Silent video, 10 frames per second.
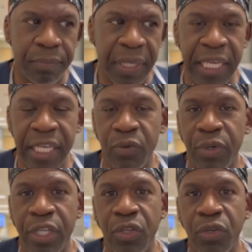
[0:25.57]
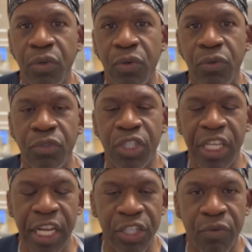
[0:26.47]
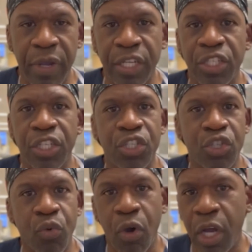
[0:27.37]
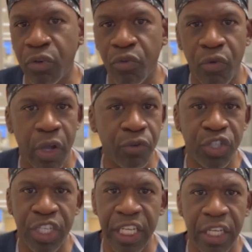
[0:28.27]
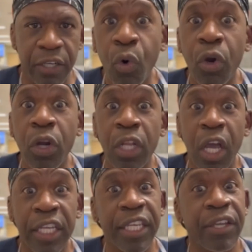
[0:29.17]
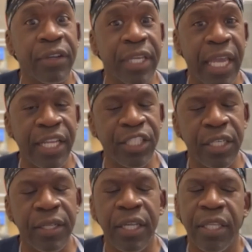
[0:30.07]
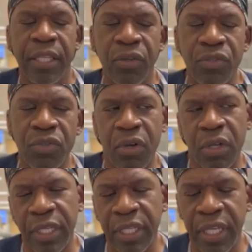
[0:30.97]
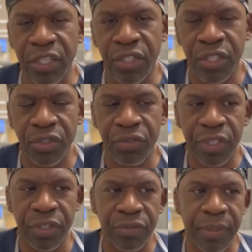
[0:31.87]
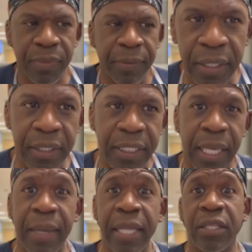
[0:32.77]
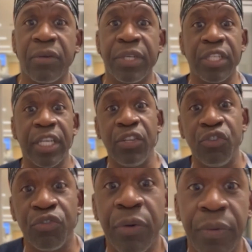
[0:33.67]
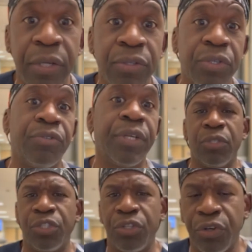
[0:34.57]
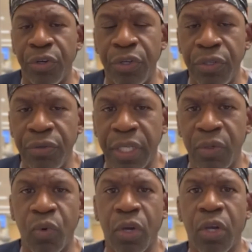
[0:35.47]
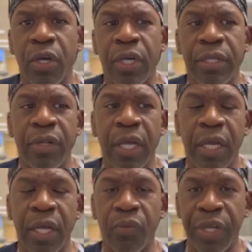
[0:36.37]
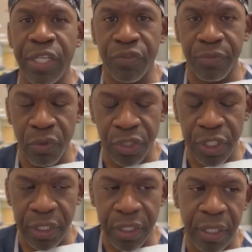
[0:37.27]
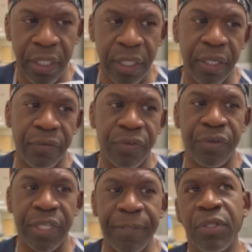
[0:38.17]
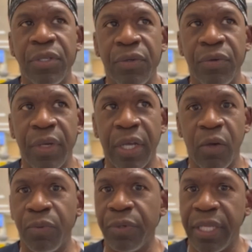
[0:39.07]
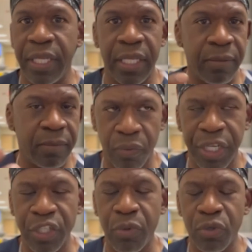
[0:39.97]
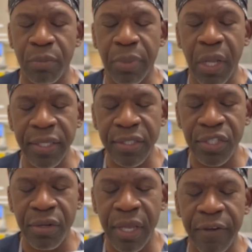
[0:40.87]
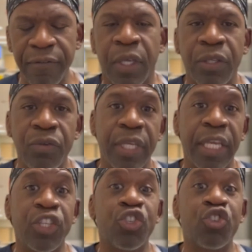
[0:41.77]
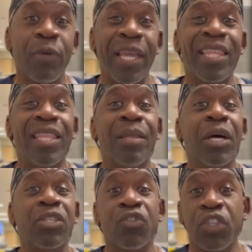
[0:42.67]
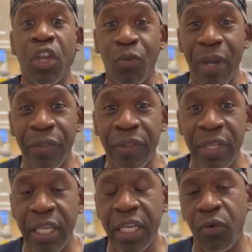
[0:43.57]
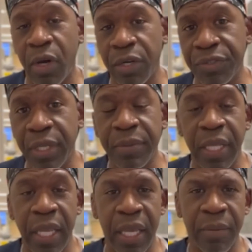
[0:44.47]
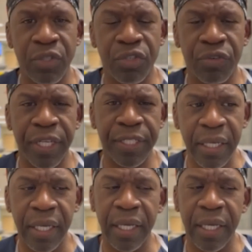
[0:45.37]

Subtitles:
healing and change direction, squat, crouch, kneel, or locking or catching, and those are all indications that you need to do something. To get back to the question, can you treat it without surgery? Sure, you can work on range of motion of your knee to help with any range of motion blocks that you have. You can strengthen the muscles around the knee, quadriceps, hamstrings,